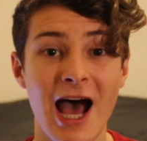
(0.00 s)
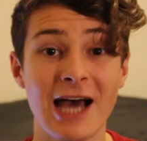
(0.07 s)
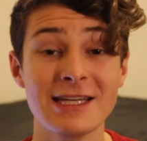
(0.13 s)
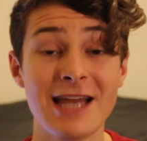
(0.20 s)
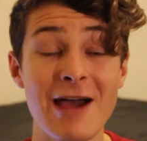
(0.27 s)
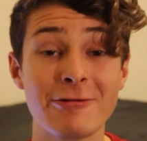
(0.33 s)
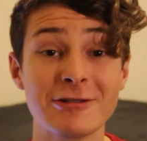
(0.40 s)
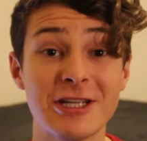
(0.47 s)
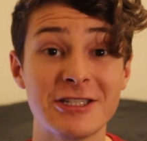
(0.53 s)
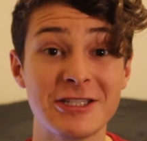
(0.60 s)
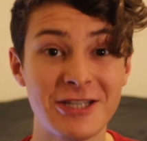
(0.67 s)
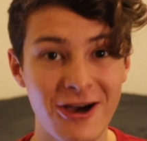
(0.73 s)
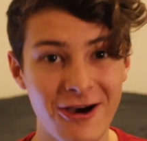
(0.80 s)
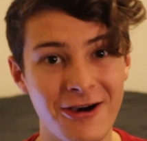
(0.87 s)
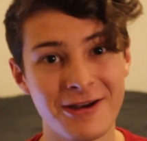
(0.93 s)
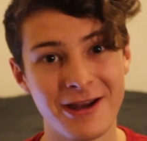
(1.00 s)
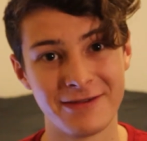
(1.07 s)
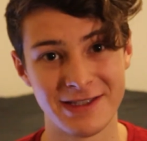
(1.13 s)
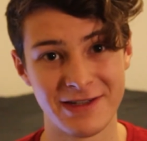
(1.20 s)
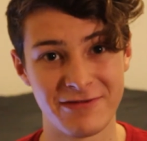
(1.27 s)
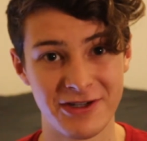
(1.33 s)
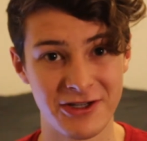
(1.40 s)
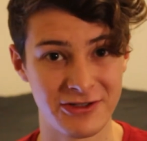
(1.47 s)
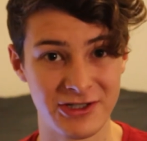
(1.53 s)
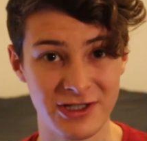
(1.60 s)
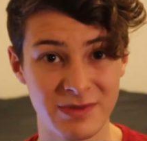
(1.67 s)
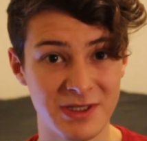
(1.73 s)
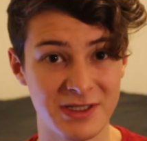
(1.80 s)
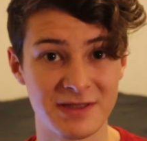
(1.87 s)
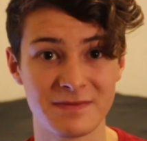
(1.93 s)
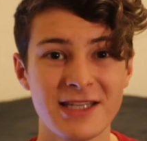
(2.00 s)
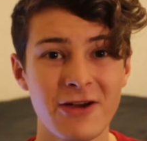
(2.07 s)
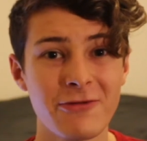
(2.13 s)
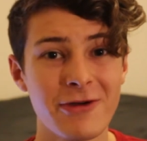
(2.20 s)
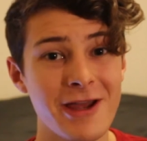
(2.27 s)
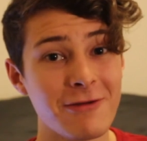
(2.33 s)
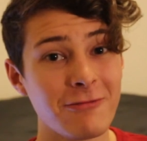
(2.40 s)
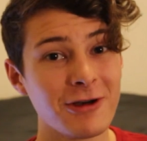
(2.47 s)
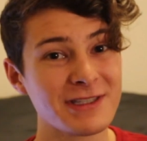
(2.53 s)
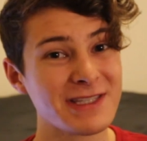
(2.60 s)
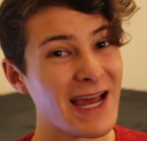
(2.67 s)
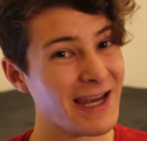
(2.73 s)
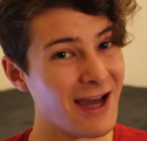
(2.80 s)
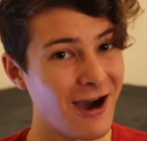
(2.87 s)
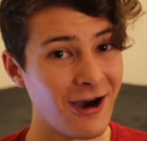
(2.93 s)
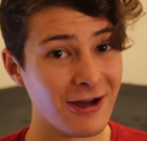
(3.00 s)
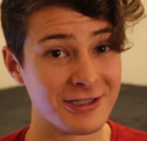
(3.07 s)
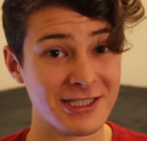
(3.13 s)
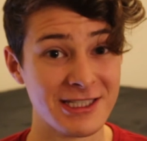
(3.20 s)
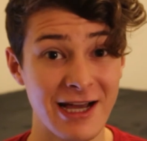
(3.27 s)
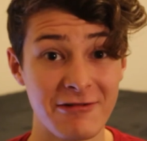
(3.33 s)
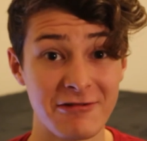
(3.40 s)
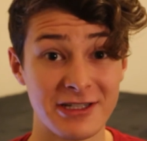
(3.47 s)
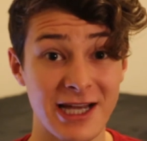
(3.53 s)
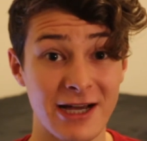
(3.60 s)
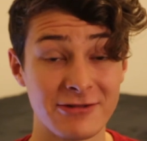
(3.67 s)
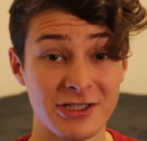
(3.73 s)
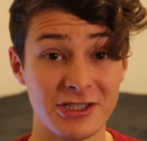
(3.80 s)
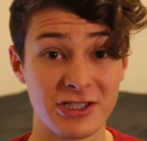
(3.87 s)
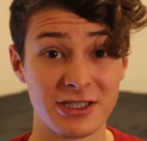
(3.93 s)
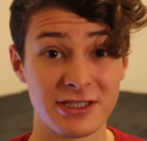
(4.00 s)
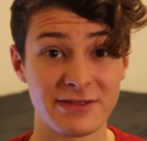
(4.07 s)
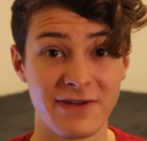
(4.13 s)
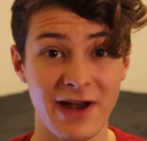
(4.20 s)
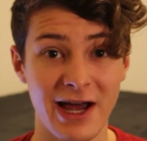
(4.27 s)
And I watch a ton of different YouTubers. So it was kind of hard to narrow it down to just